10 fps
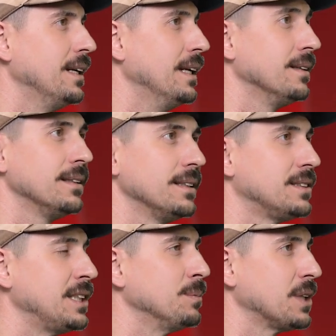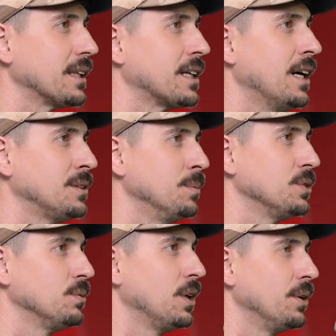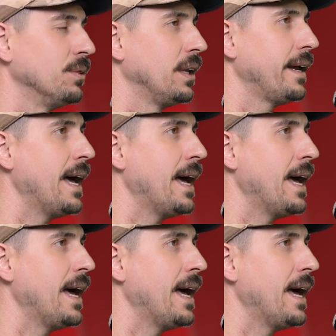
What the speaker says: And it seems like the customer's really, really